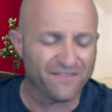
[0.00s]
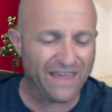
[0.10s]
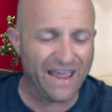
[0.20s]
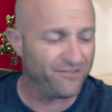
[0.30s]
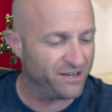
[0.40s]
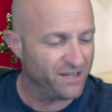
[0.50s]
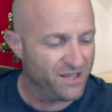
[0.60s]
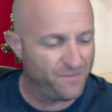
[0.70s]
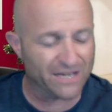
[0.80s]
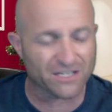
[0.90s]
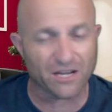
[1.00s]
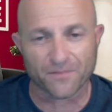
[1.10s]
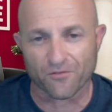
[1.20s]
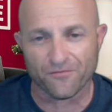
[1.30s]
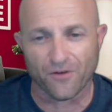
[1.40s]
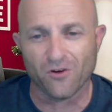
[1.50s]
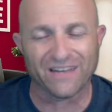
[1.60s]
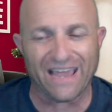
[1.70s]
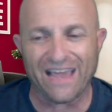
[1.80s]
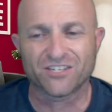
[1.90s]
They haven't picked up their phone
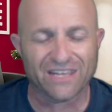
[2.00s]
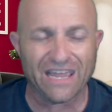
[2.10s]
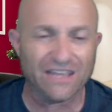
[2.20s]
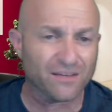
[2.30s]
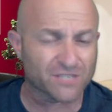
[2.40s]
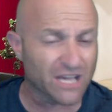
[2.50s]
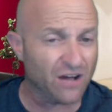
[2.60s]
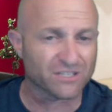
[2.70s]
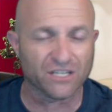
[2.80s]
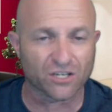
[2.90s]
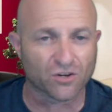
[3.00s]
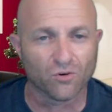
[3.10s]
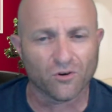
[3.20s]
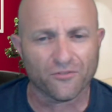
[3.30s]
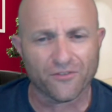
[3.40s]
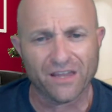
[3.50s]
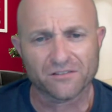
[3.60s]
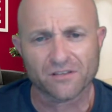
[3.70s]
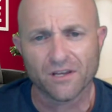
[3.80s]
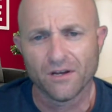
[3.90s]
to educate themselves and to Google things.